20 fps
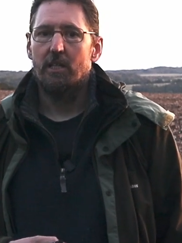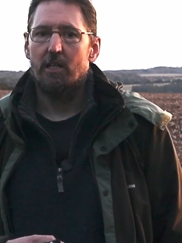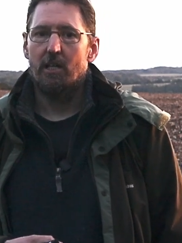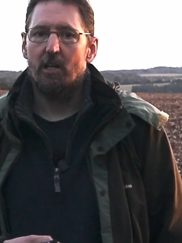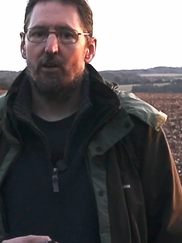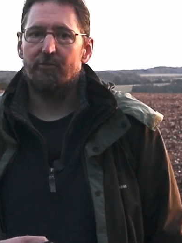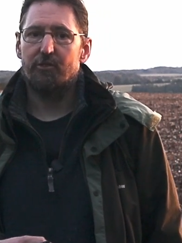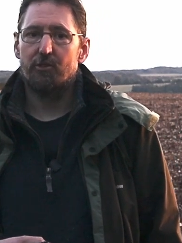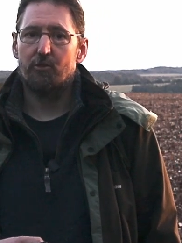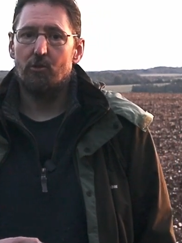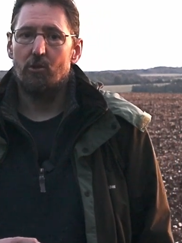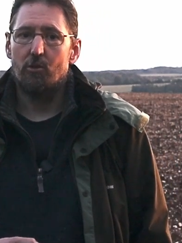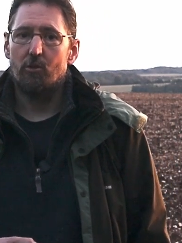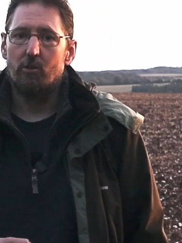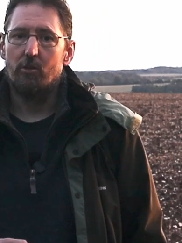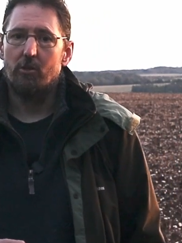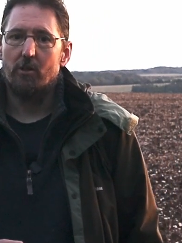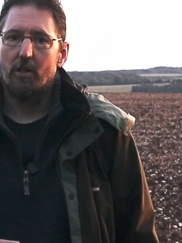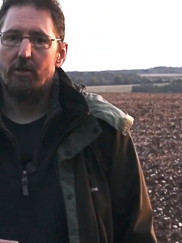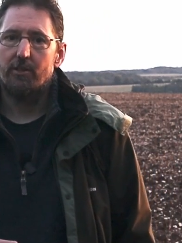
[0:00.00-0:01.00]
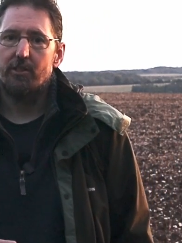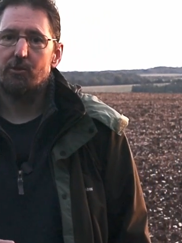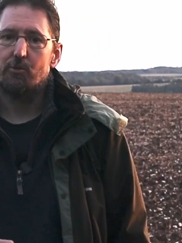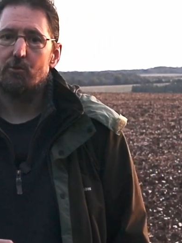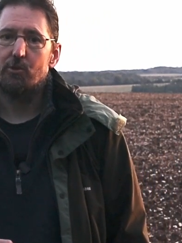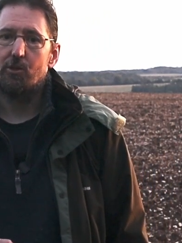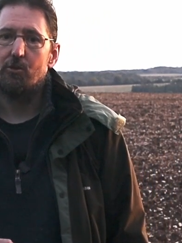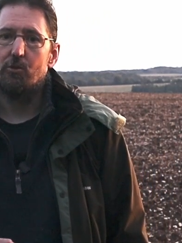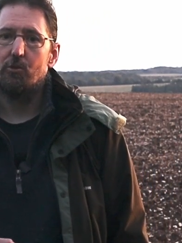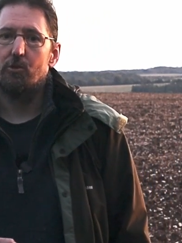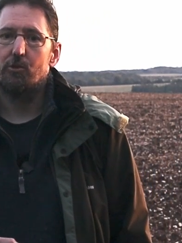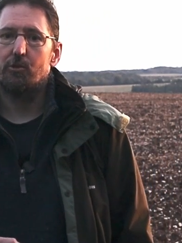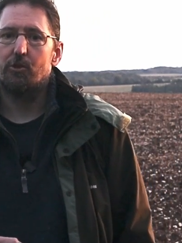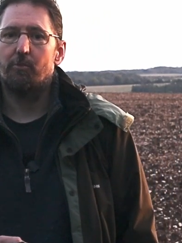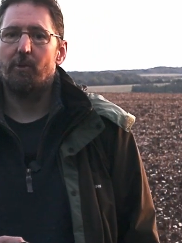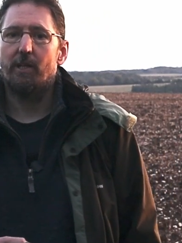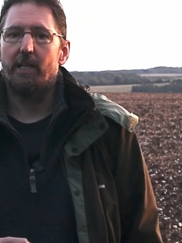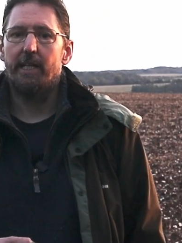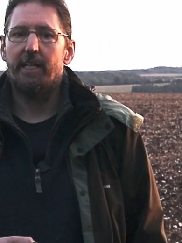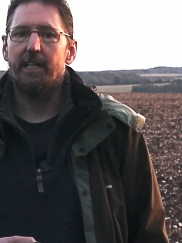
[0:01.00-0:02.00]
After all, this was
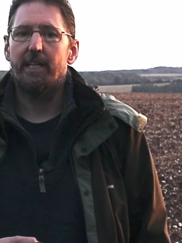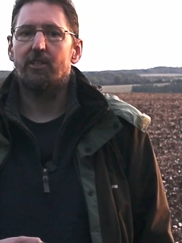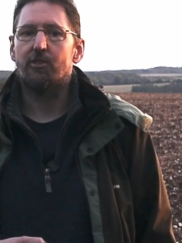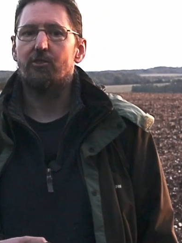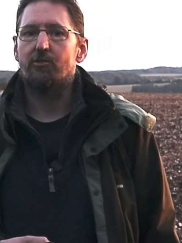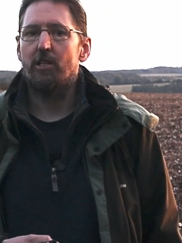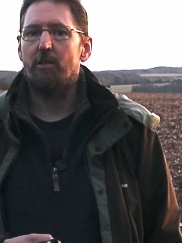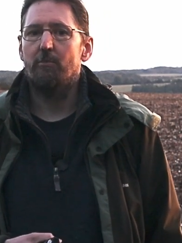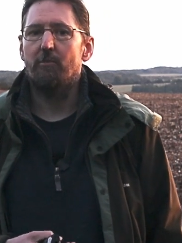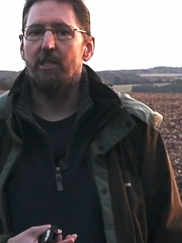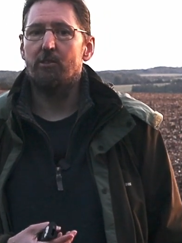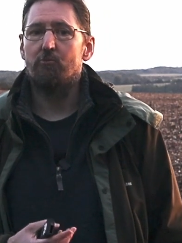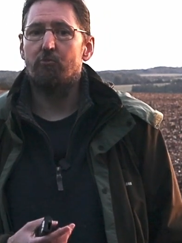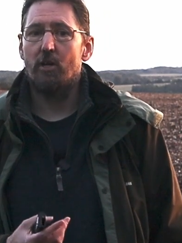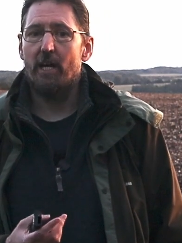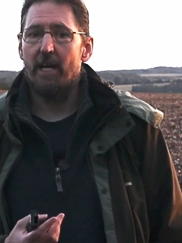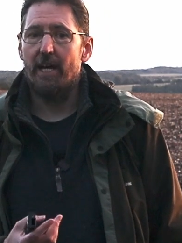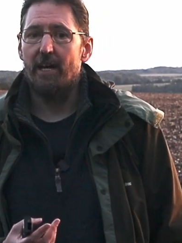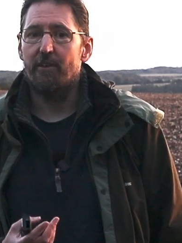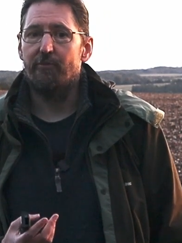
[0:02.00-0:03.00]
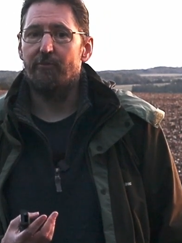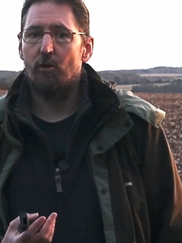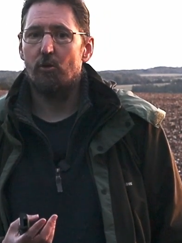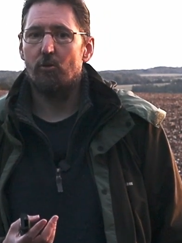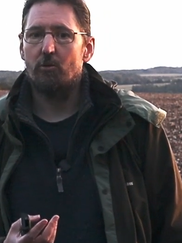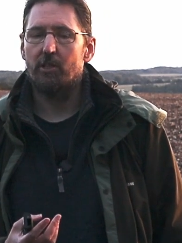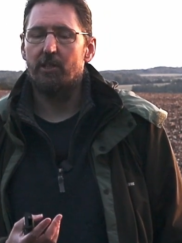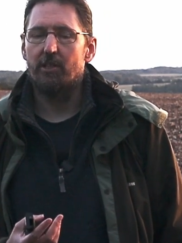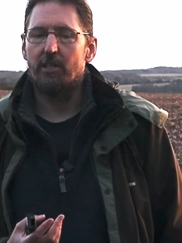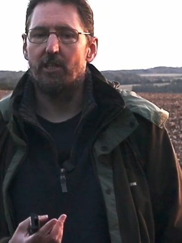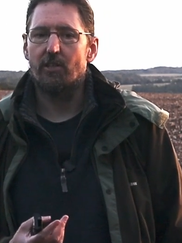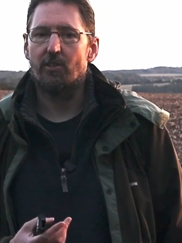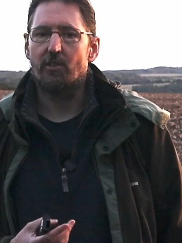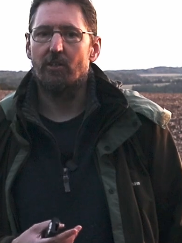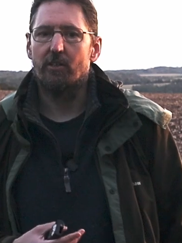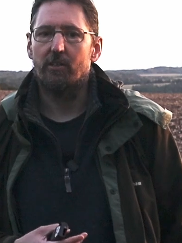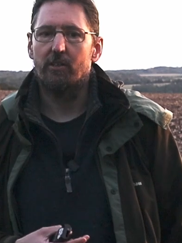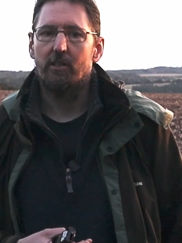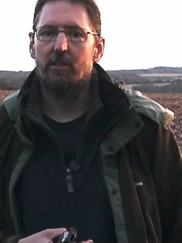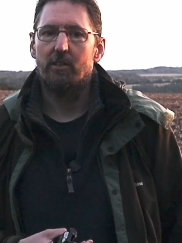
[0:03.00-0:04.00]
caused by an extremely rare fault
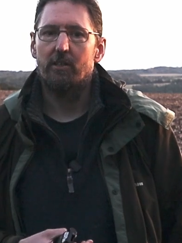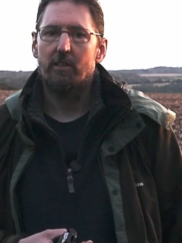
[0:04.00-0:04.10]
condition.